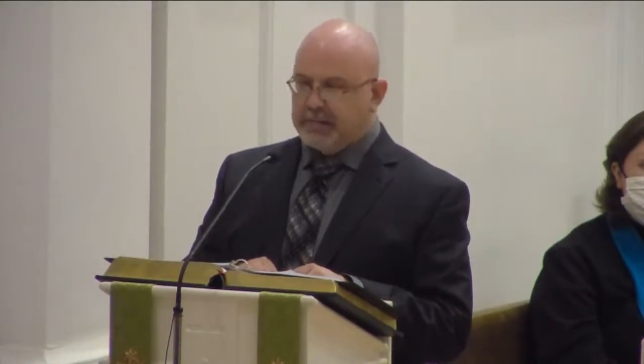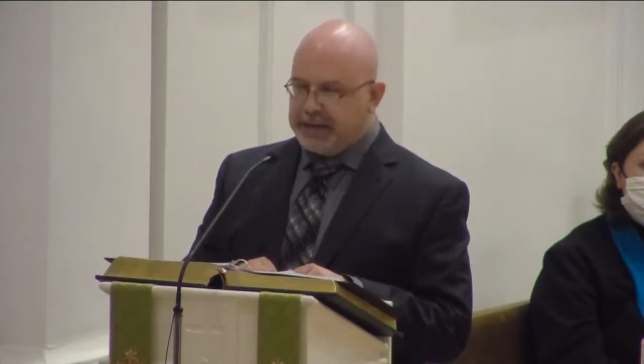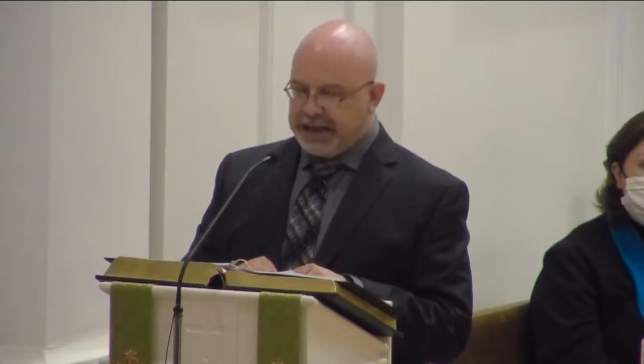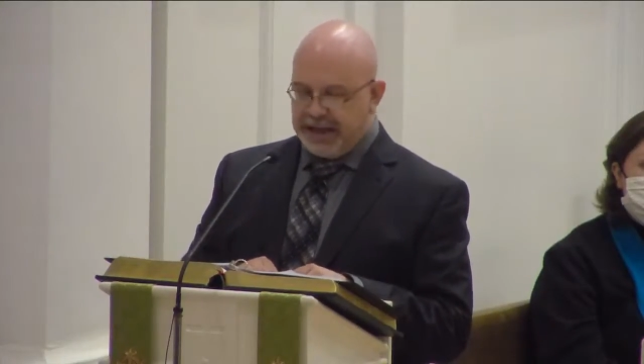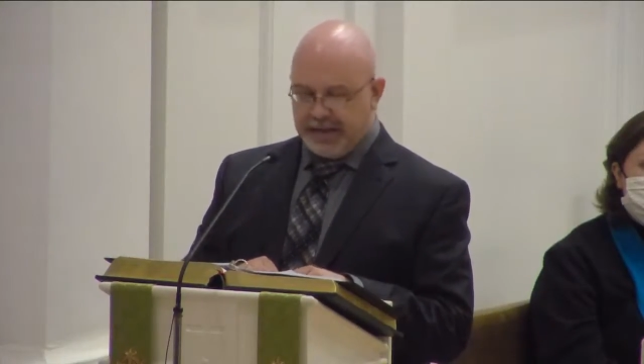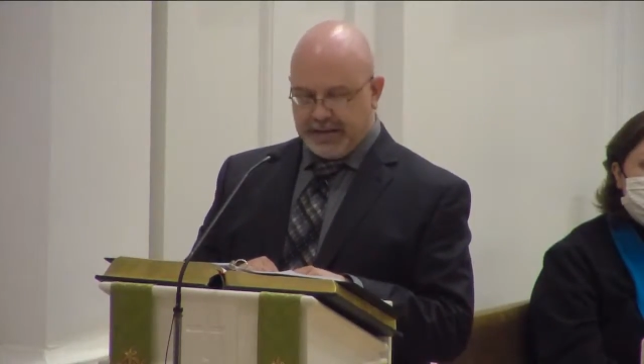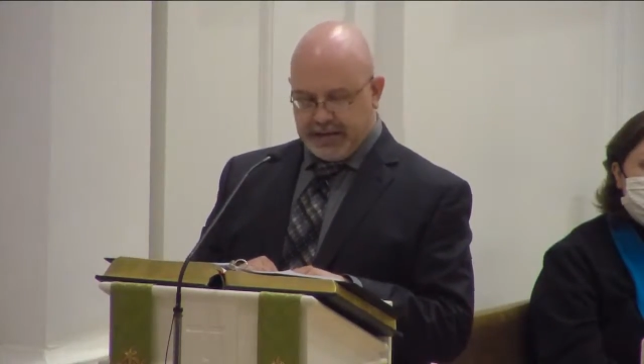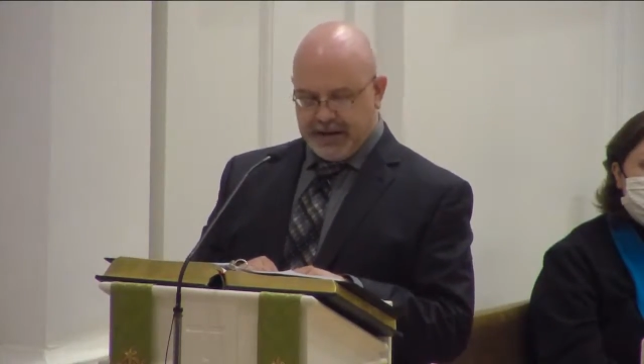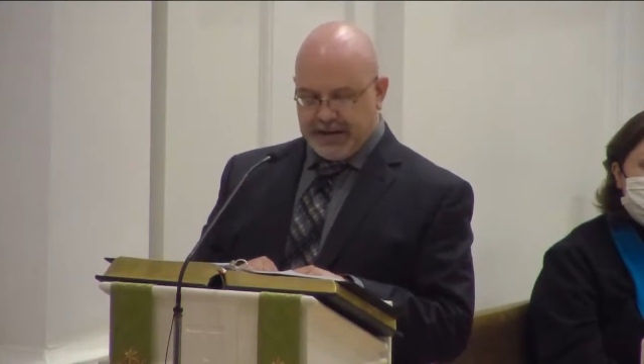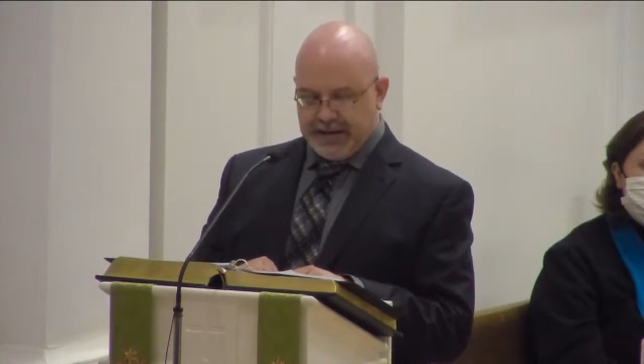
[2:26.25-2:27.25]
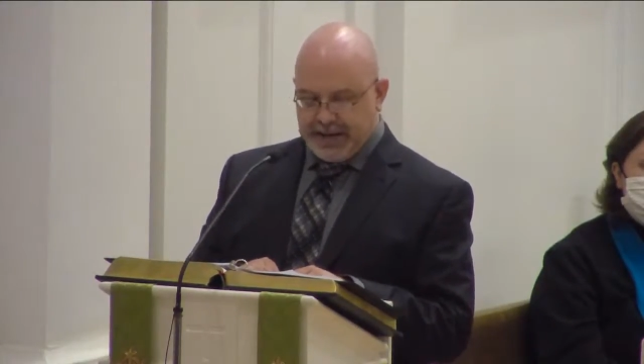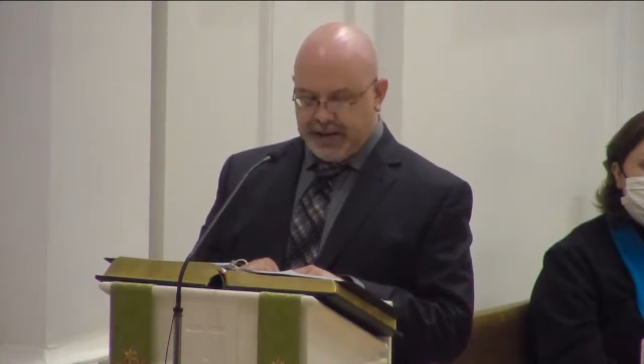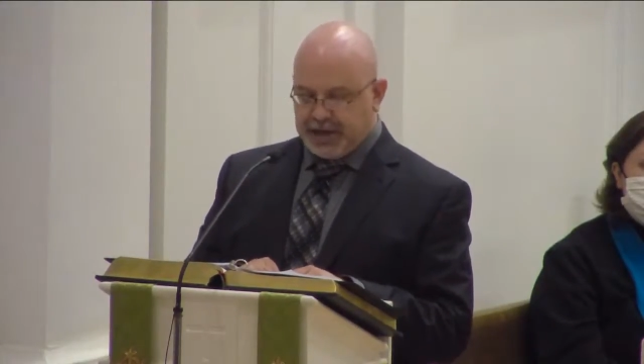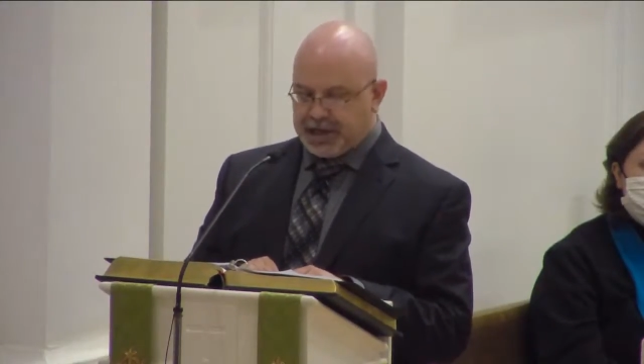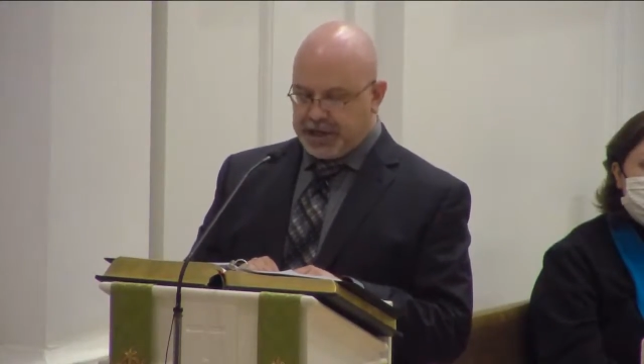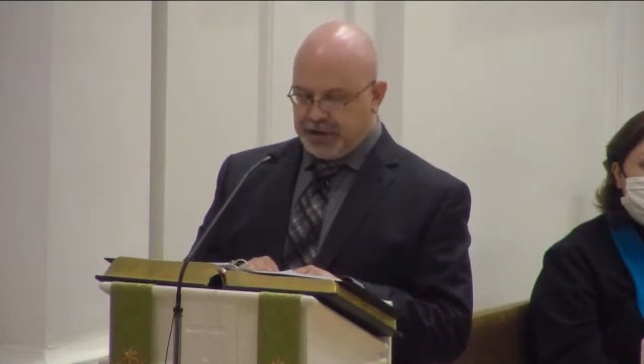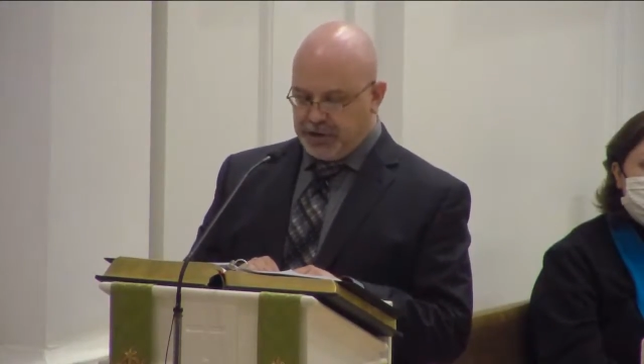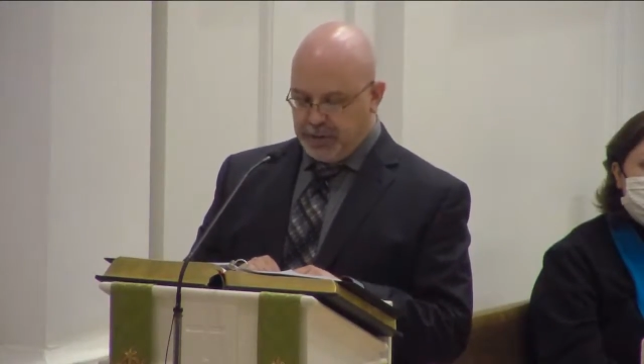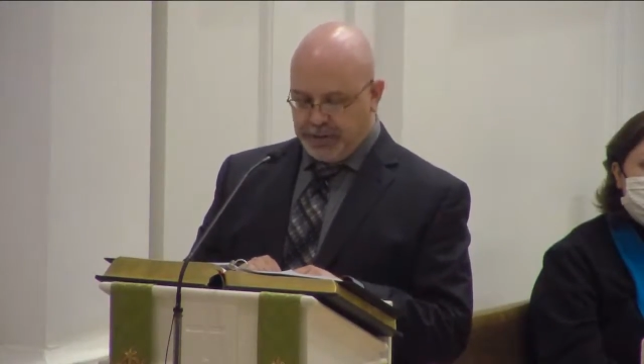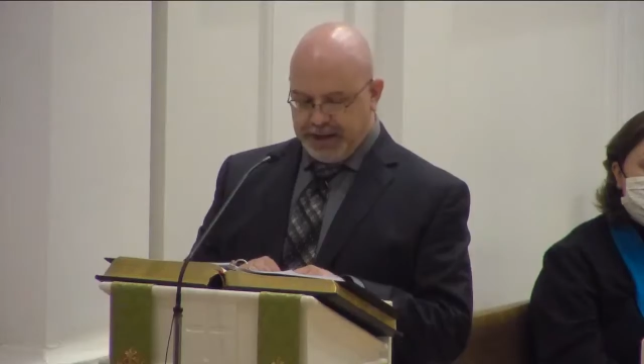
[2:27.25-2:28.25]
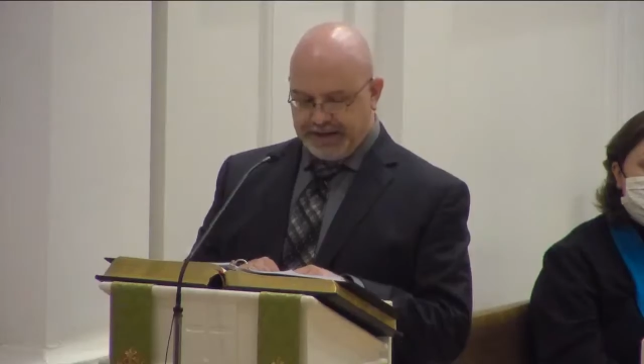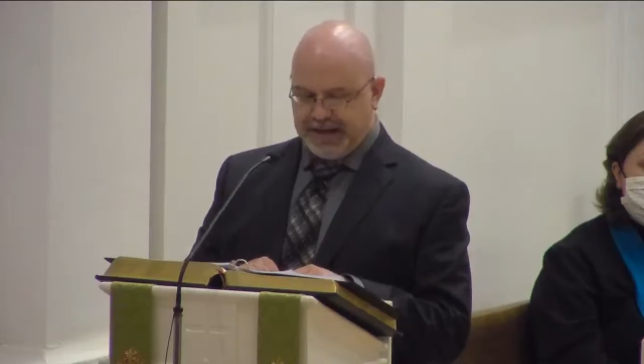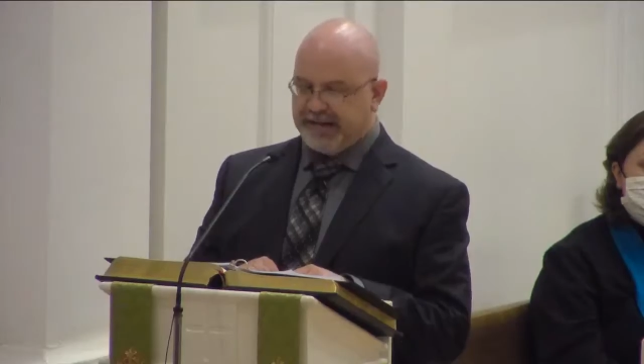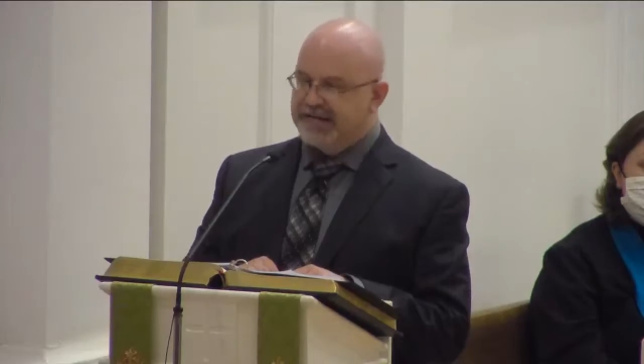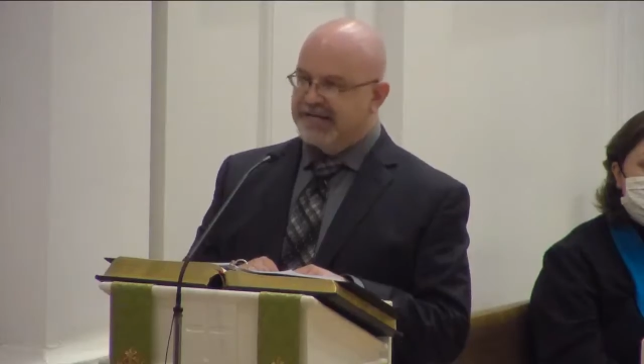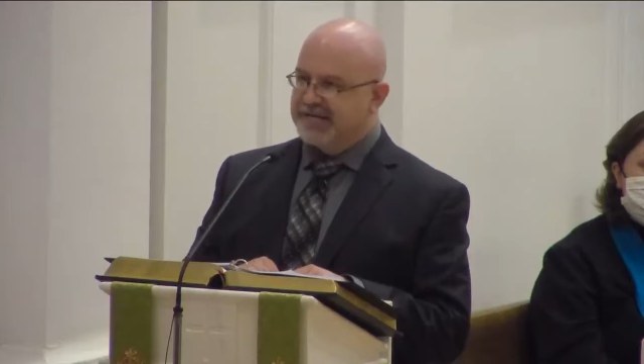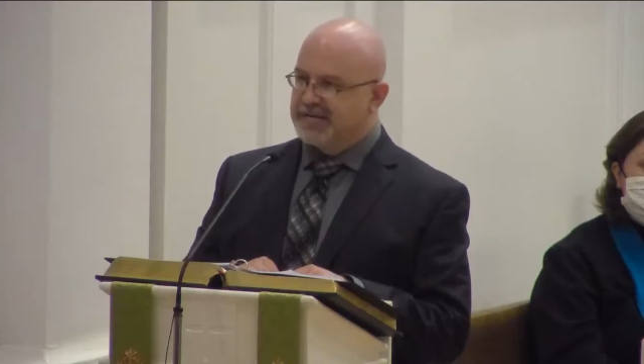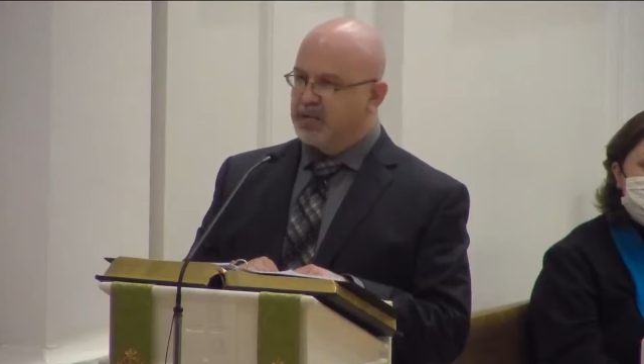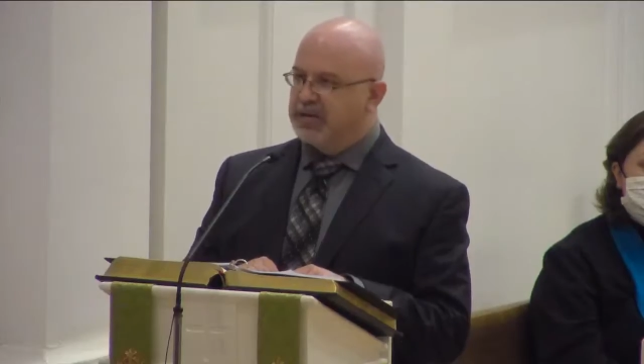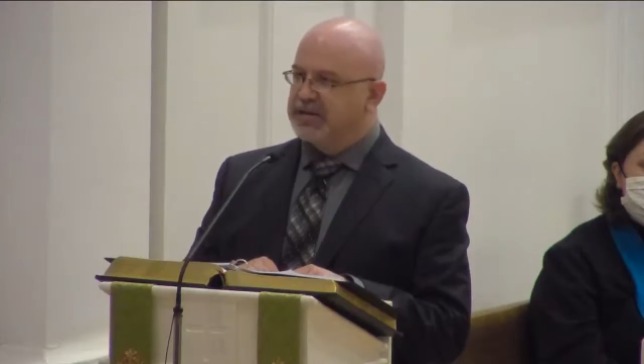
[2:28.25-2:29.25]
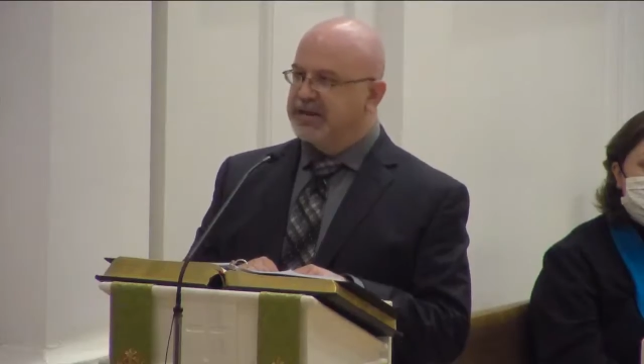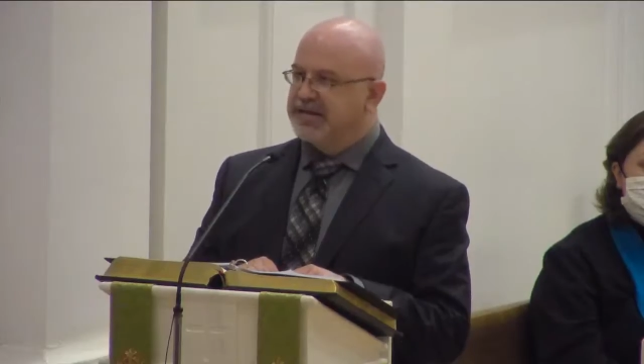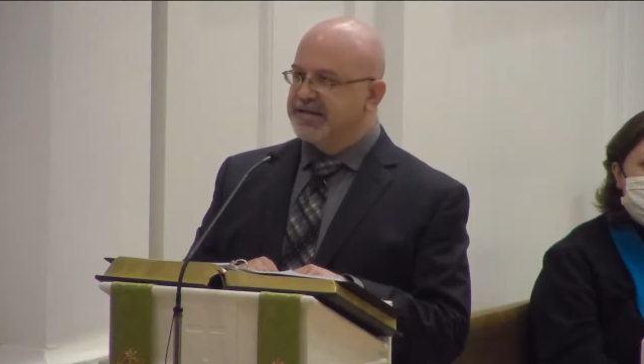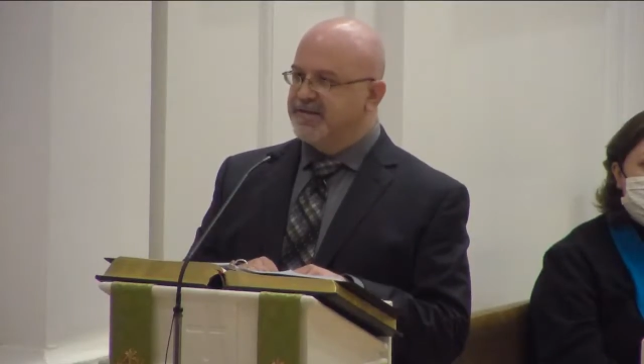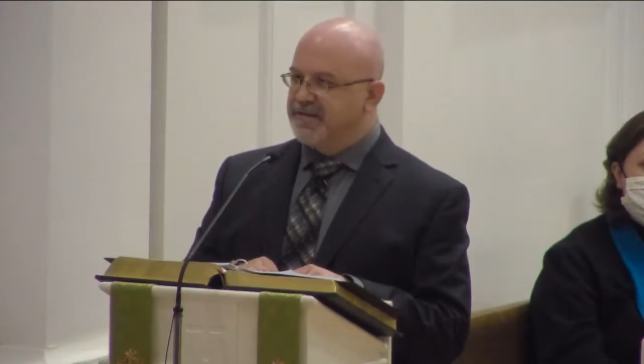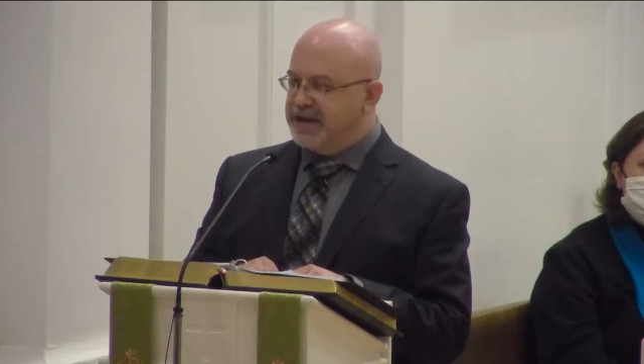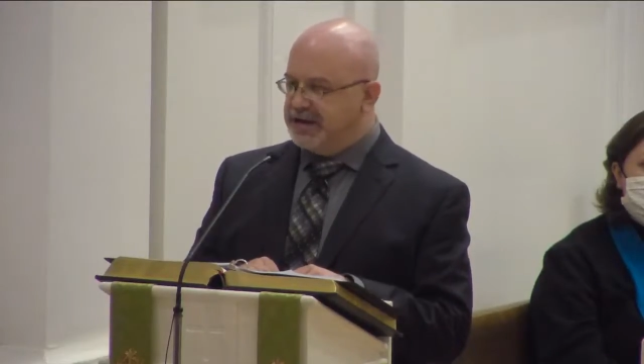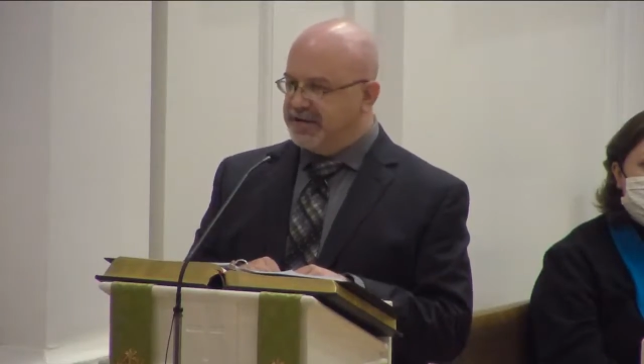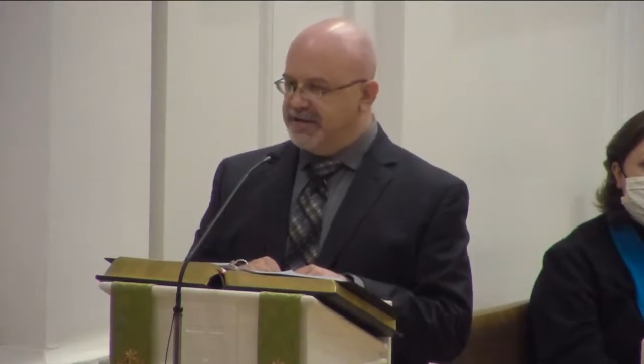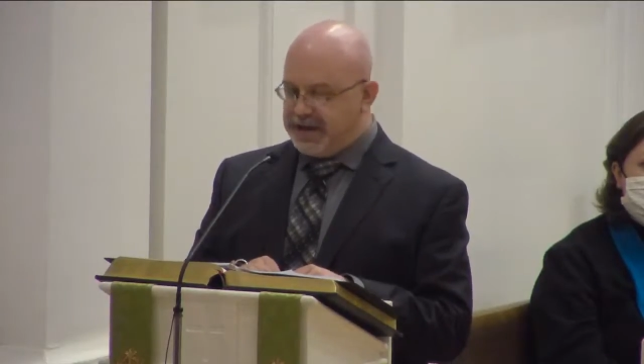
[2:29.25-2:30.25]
Please continue to share your blessings and support these effective